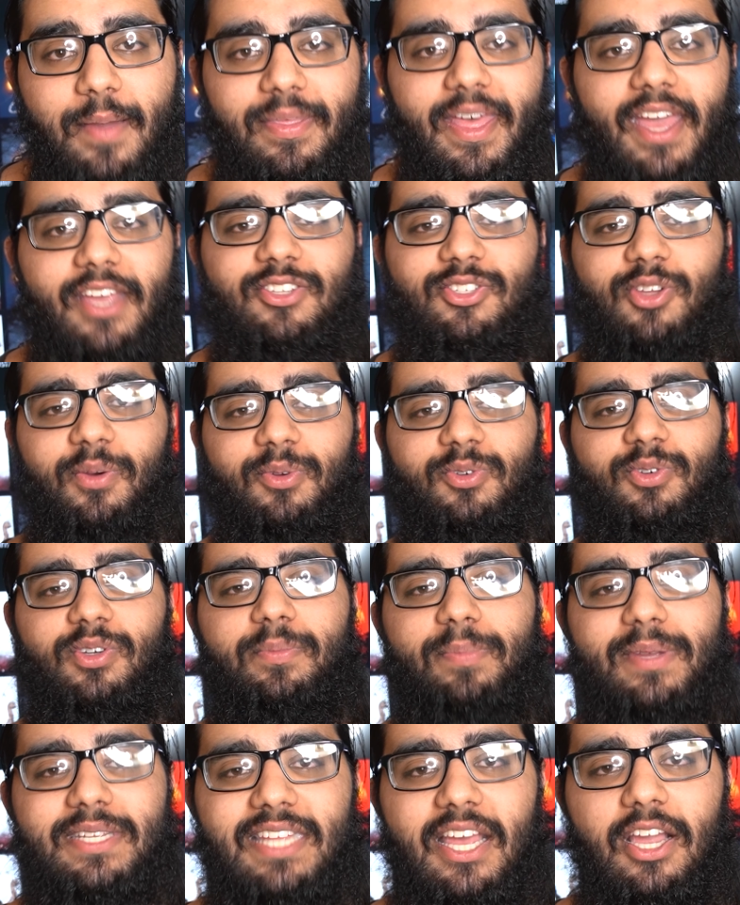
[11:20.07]
Thank you so much for the
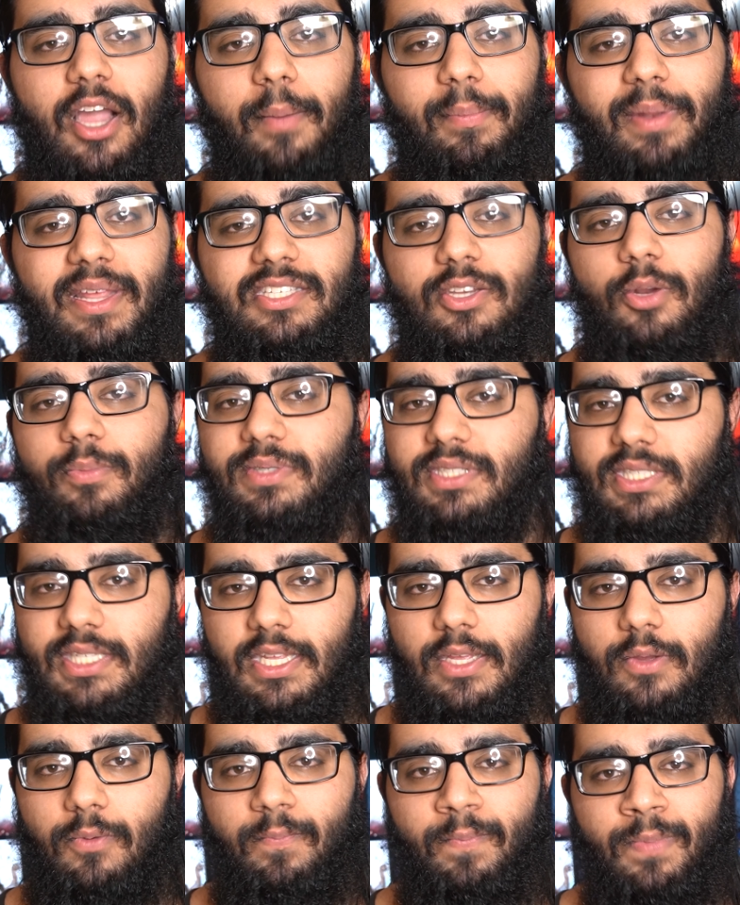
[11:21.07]
peace out. God bless. And I'll see
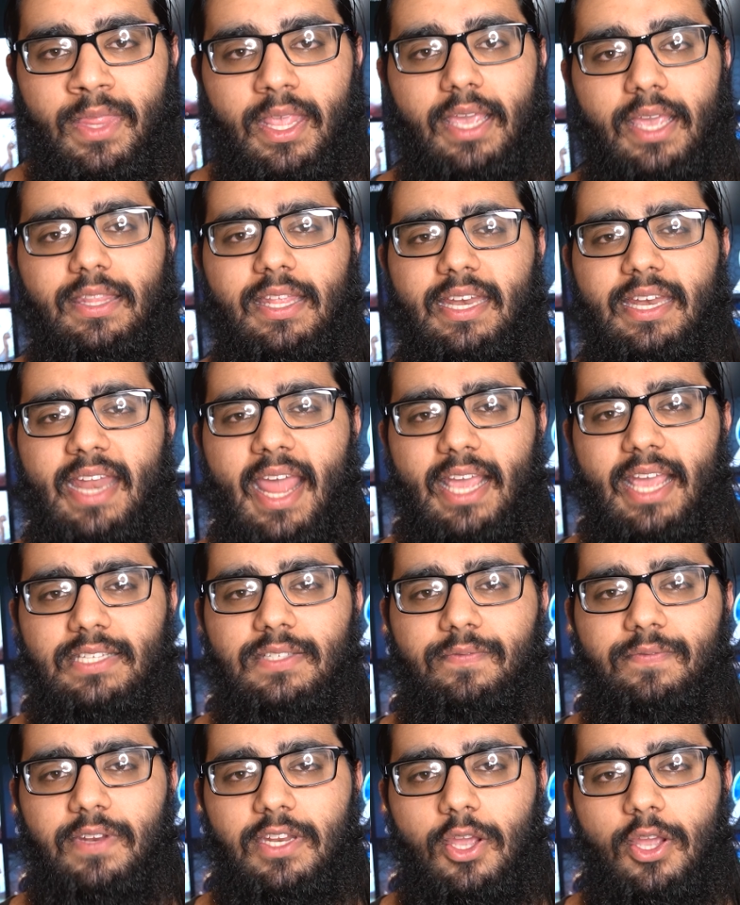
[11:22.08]
you in the
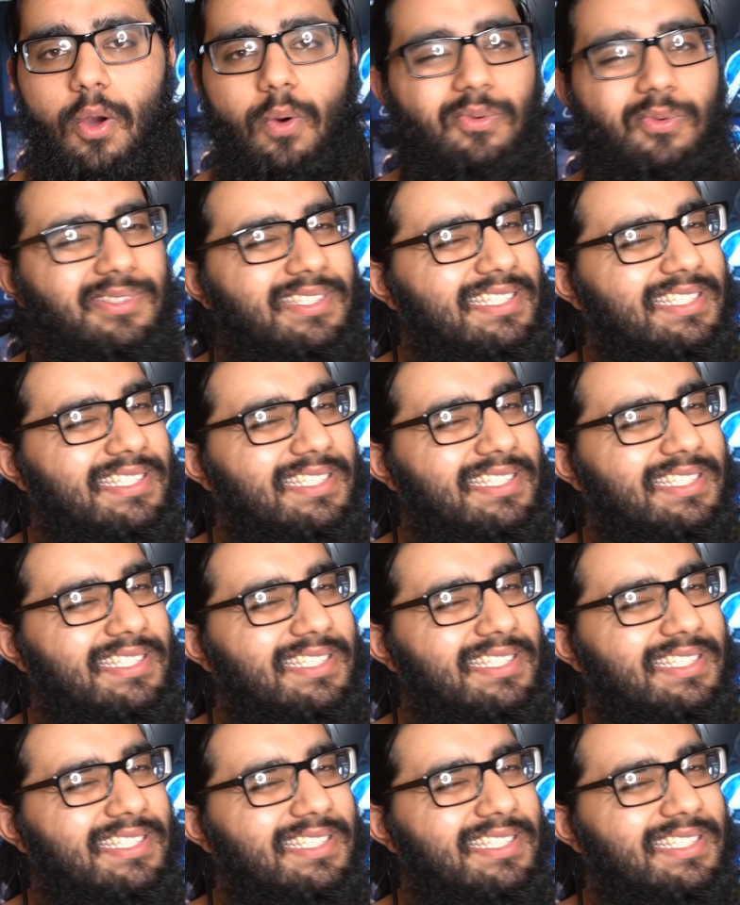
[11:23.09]
next video.